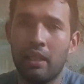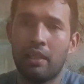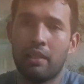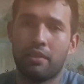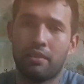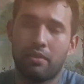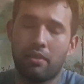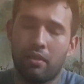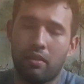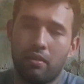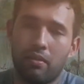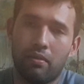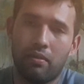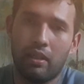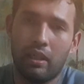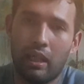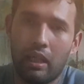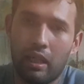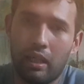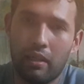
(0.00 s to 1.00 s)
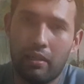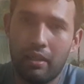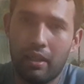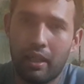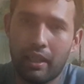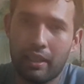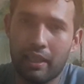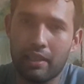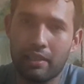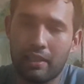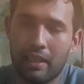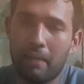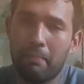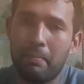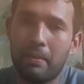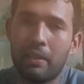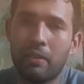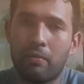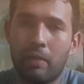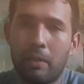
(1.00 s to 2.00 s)
So I guess that'd
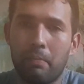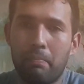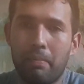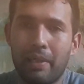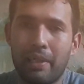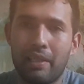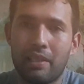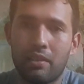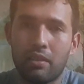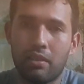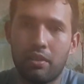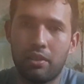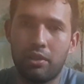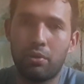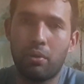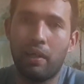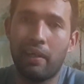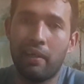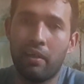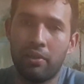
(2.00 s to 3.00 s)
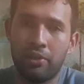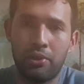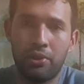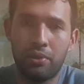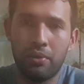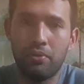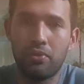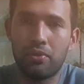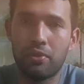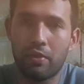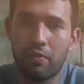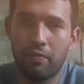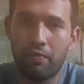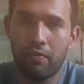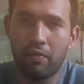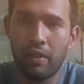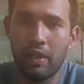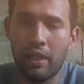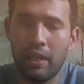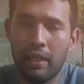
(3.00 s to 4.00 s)
be a great place to try on shoes if
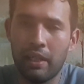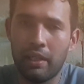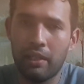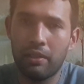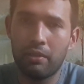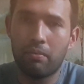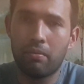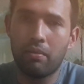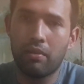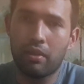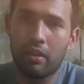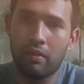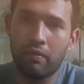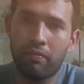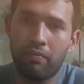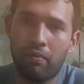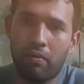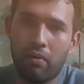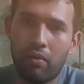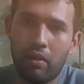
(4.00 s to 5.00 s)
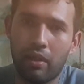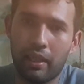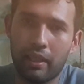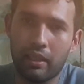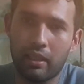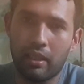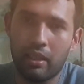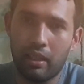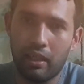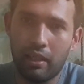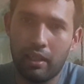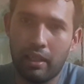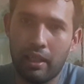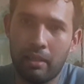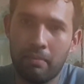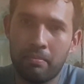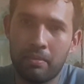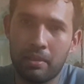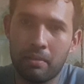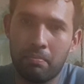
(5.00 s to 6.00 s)
you were looking for like
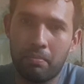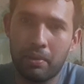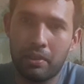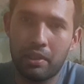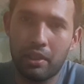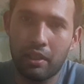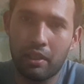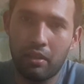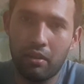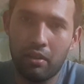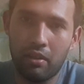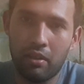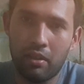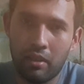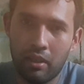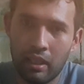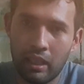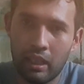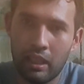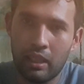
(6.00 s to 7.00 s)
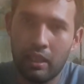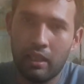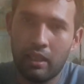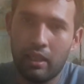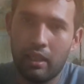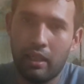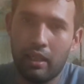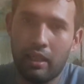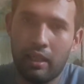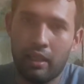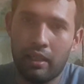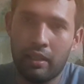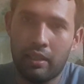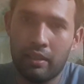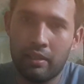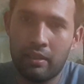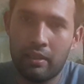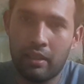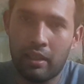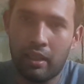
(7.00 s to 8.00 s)
Lems in particular.
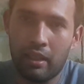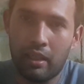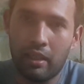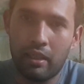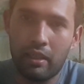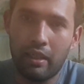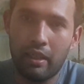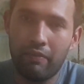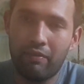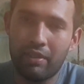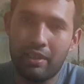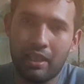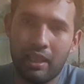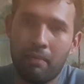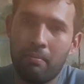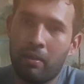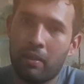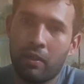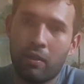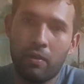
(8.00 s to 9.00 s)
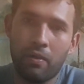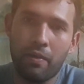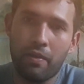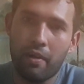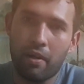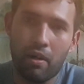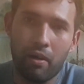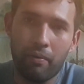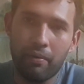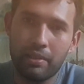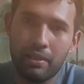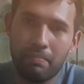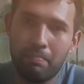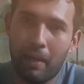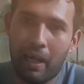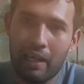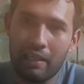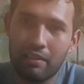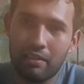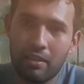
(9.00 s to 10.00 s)
And every time I go there, I always
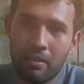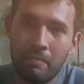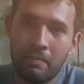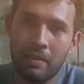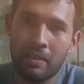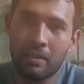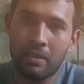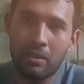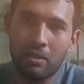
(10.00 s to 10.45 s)
buy something.